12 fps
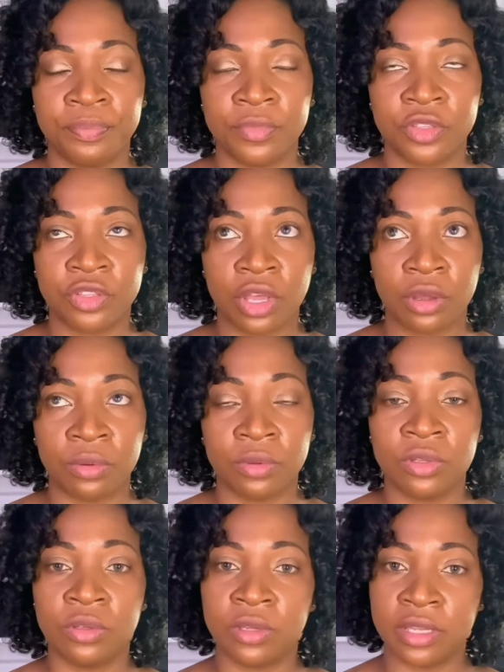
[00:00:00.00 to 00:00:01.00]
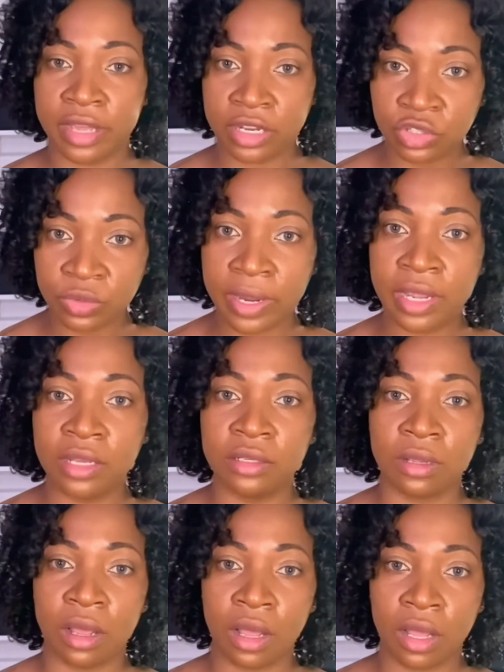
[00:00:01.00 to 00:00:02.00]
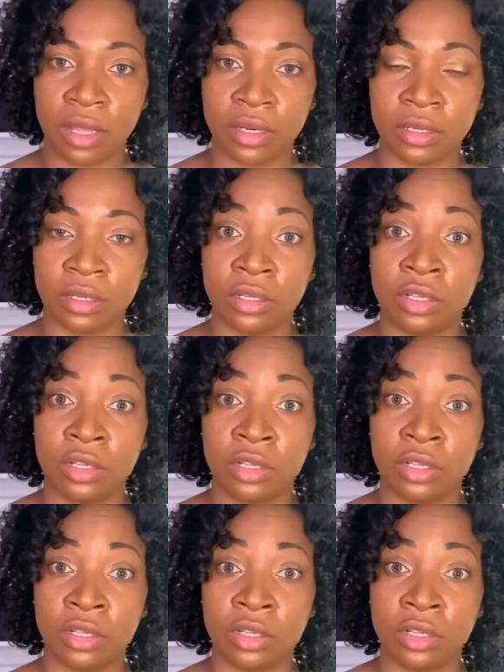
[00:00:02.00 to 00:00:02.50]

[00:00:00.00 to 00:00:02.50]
So you can get trained on